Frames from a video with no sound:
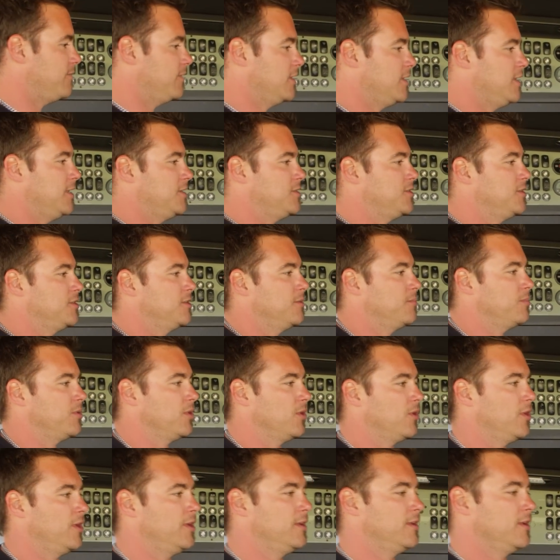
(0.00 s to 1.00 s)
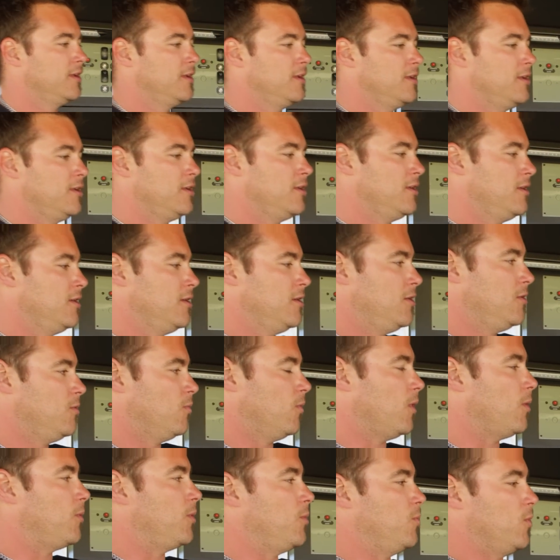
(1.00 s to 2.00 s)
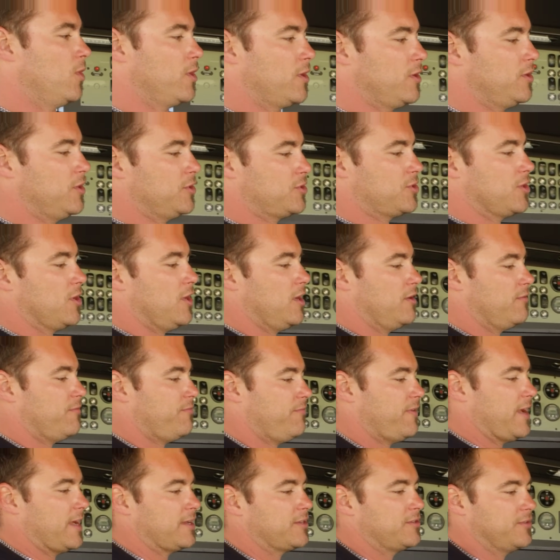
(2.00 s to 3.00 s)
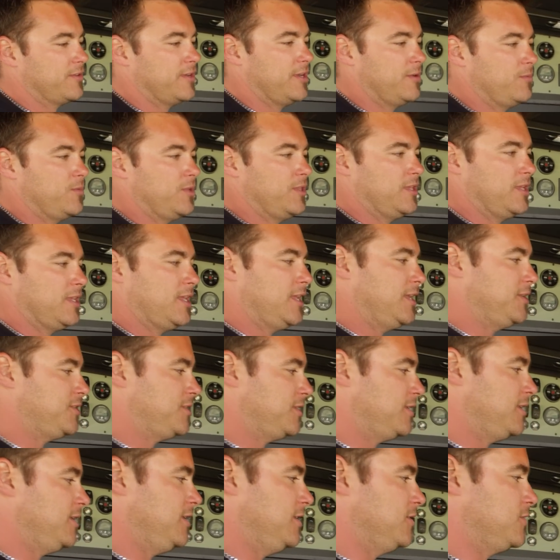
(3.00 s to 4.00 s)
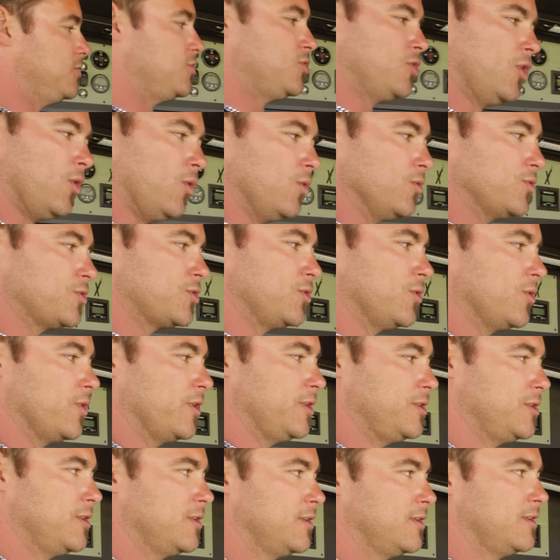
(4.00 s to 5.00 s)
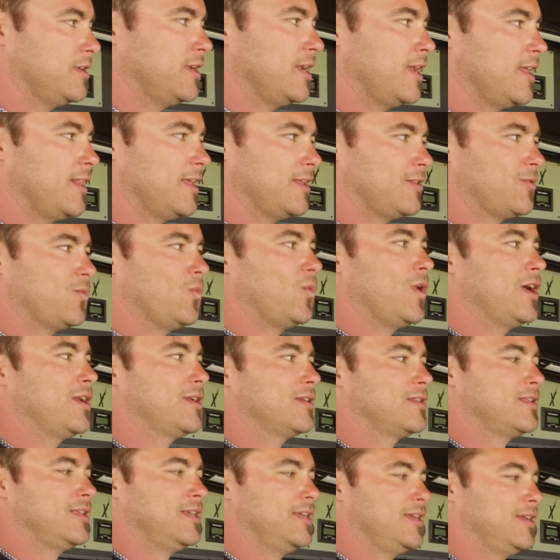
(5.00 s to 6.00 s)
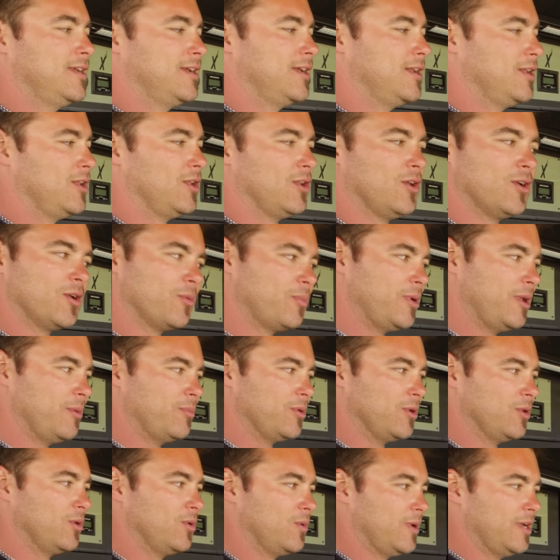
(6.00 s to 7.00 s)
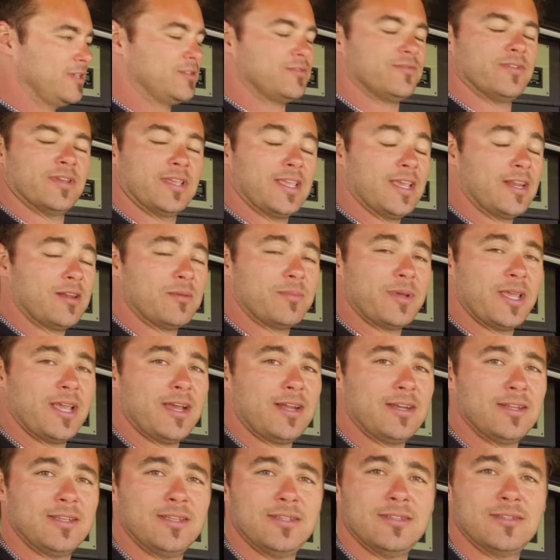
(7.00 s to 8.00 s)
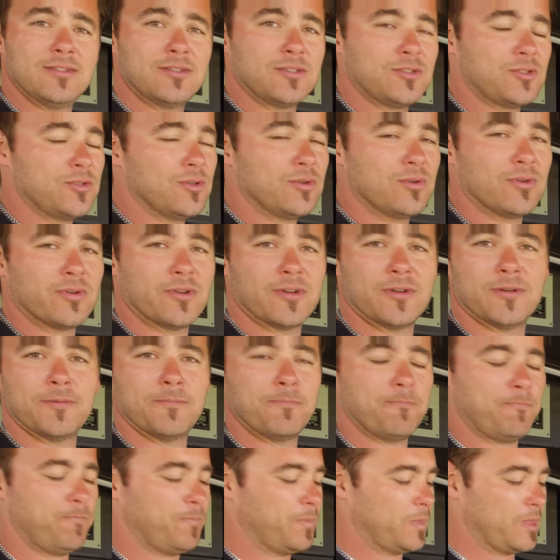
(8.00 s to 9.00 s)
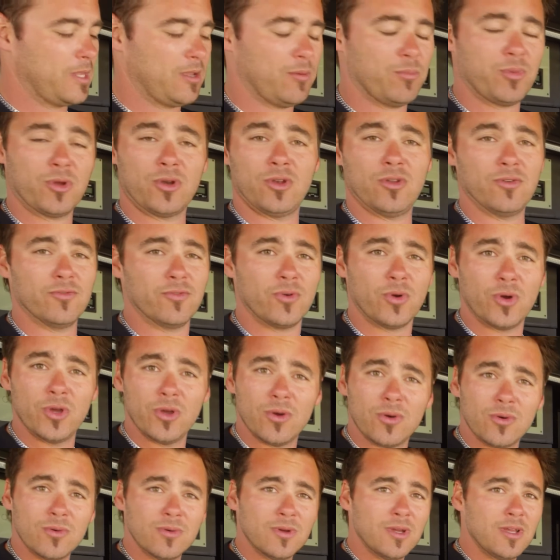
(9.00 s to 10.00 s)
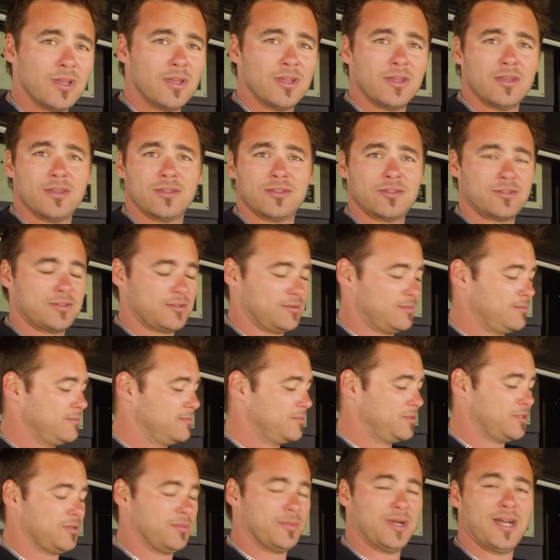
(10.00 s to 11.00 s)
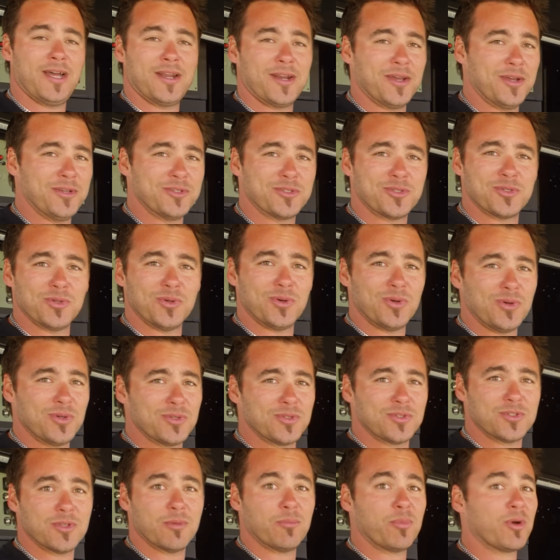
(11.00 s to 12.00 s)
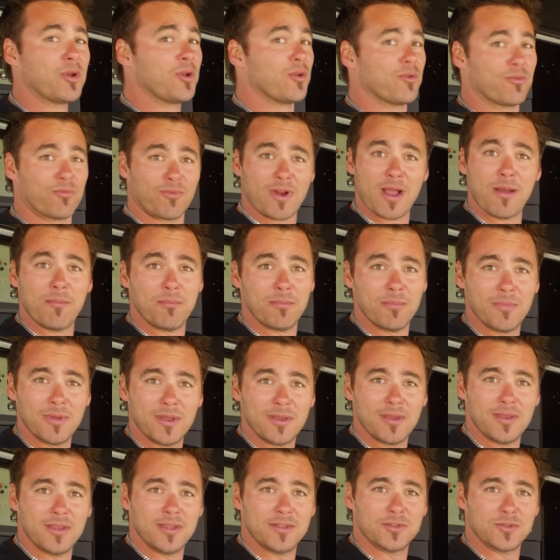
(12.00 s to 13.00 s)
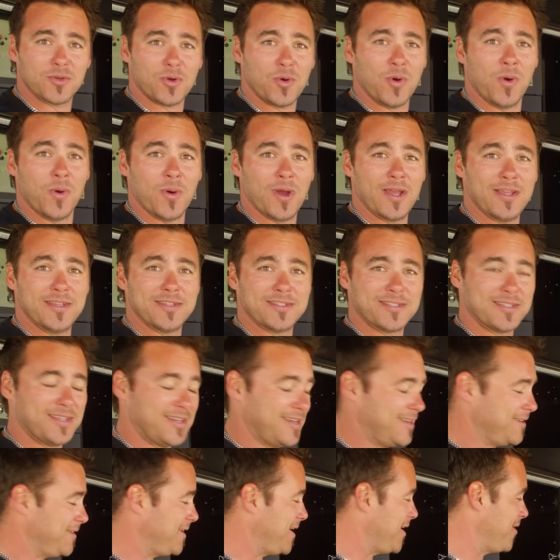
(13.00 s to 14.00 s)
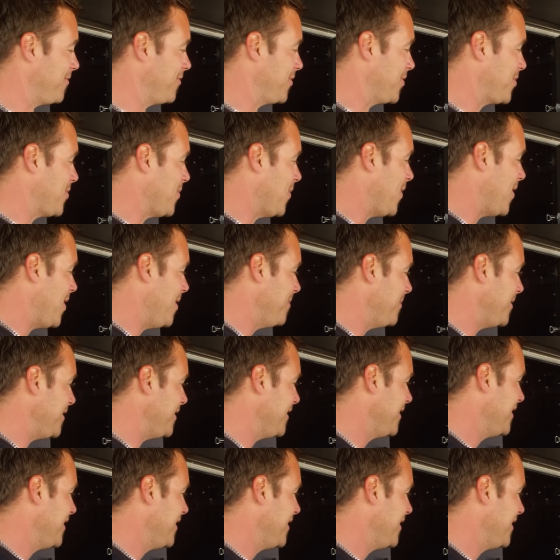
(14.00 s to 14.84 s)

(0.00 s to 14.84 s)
kitchen deployed, what we wanted to try and factor in with the kitchen is tall storage. Now that's one thing a lot of people always forget about, is storing a bottle of oil, some tomato sauce, a bottle of rum is always a requirement.